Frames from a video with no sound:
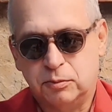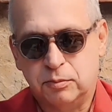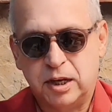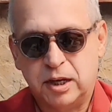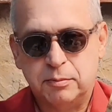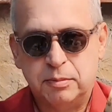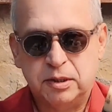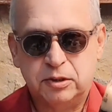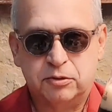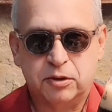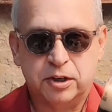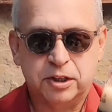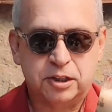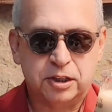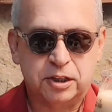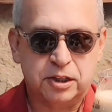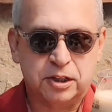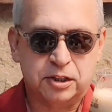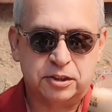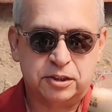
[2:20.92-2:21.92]
you may be
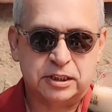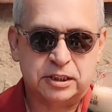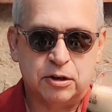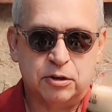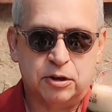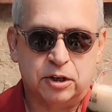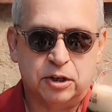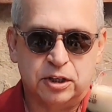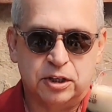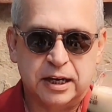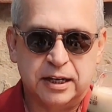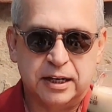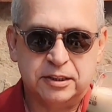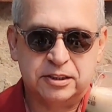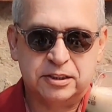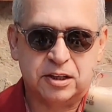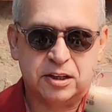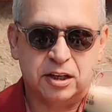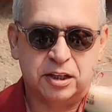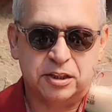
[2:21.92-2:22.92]
drinking a stout, a
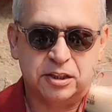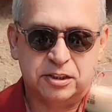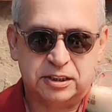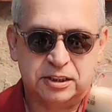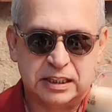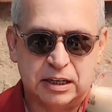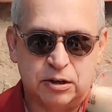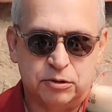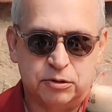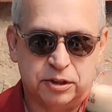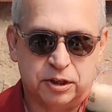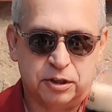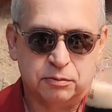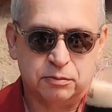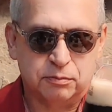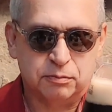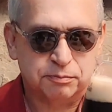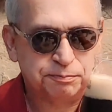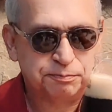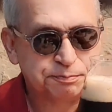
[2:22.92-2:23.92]
nice solid stout
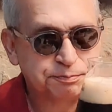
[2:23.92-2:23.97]
here.